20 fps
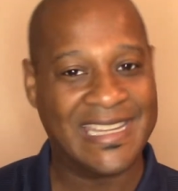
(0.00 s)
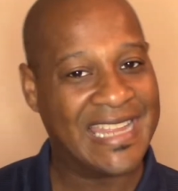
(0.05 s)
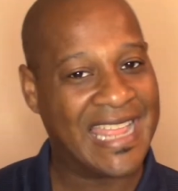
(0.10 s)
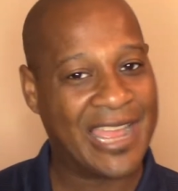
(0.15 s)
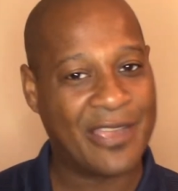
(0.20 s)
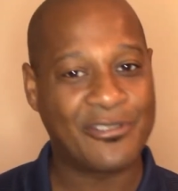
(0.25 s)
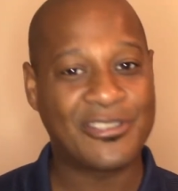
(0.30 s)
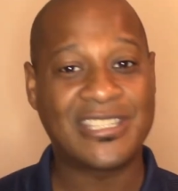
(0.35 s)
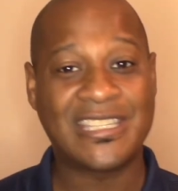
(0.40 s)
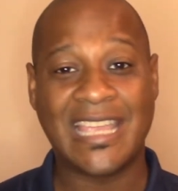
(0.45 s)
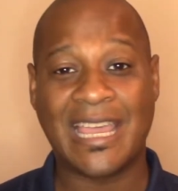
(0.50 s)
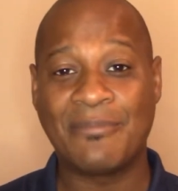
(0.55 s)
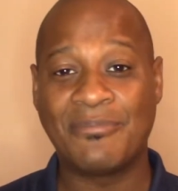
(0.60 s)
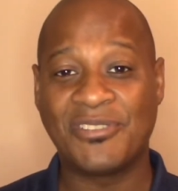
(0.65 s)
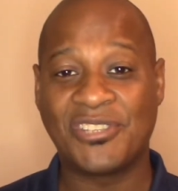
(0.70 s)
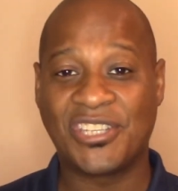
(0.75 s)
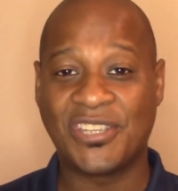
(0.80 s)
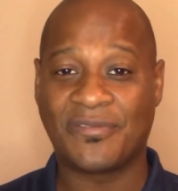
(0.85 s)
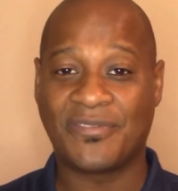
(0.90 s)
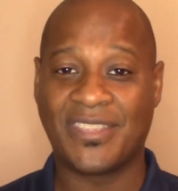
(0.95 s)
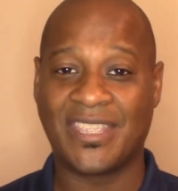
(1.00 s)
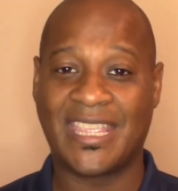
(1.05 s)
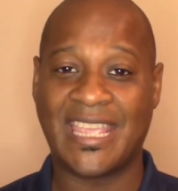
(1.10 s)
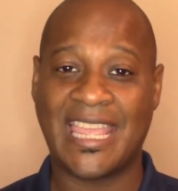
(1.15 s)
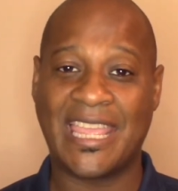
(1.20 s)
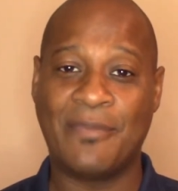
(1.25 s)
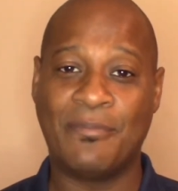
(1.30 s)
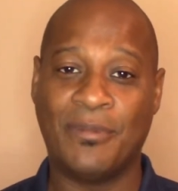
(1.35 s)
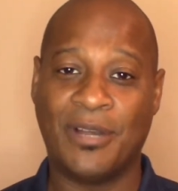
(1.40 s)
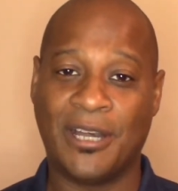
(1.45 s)
Now it's time to shift the
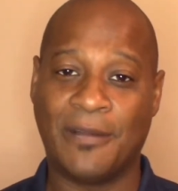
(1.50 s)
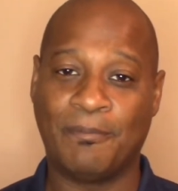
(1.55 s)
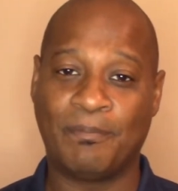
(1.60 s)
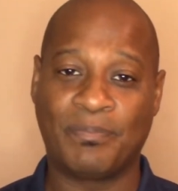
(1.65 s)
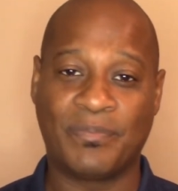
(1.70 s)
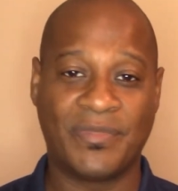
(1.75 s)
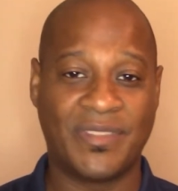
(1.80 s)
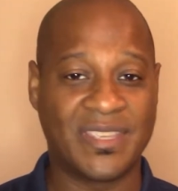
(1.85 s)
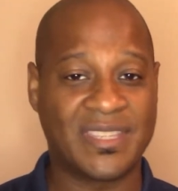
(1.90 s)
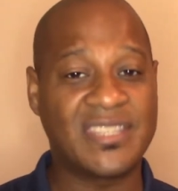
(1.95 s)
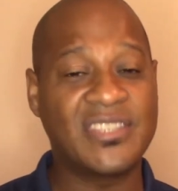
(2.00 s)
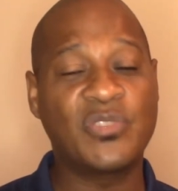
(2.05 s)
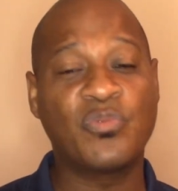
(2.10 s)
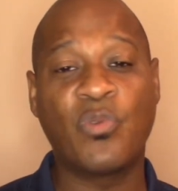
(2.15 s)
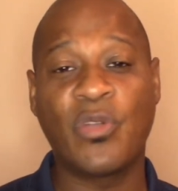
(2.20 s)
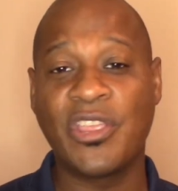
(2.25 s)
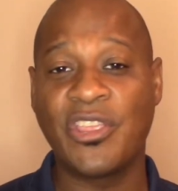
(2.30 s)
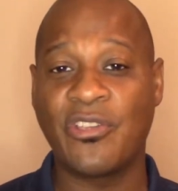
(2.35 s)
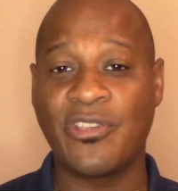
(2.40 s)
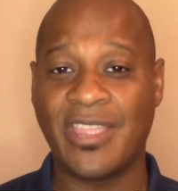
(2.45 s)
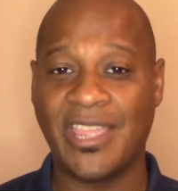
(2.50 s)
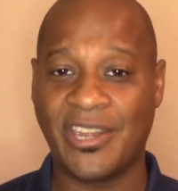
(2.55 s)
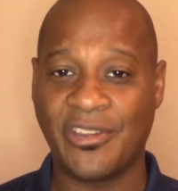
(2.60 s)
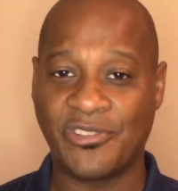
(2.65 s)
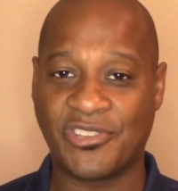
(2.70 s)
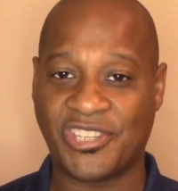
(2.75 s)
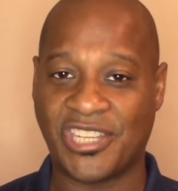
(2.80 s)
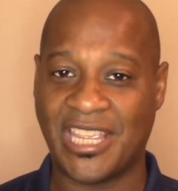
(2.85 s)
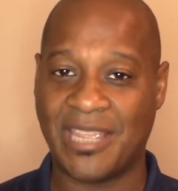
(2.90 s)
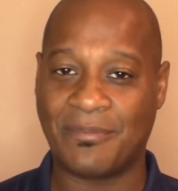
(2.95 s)
game up. This is where your
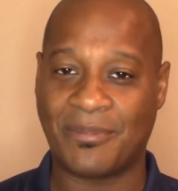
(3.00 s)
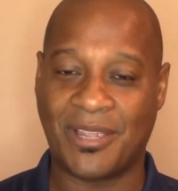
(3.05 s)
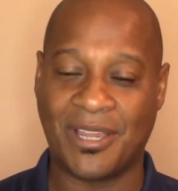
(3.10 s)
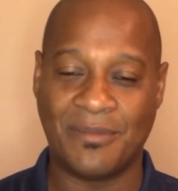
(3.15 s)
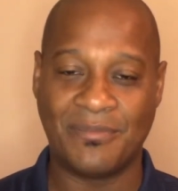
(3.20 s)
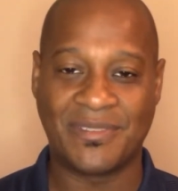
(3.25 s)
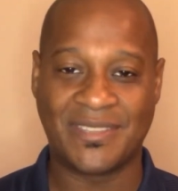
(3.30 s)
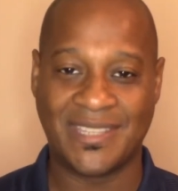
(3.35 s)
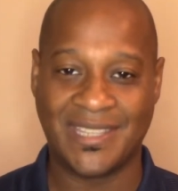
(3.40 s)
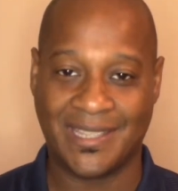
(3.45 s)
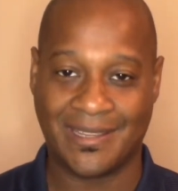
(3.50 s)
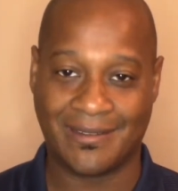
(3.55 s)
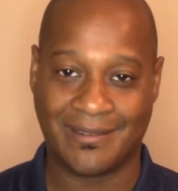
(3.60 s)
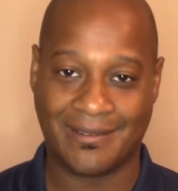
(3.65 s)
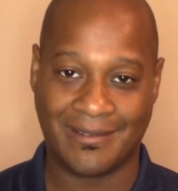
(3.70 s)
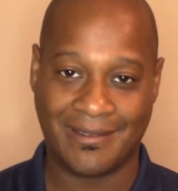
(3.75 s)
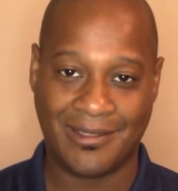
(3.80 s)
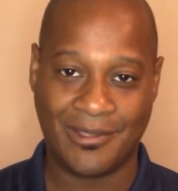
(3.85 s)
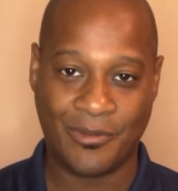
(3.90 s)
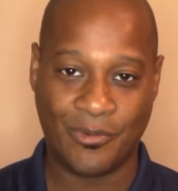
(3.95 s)
inner champ comes in.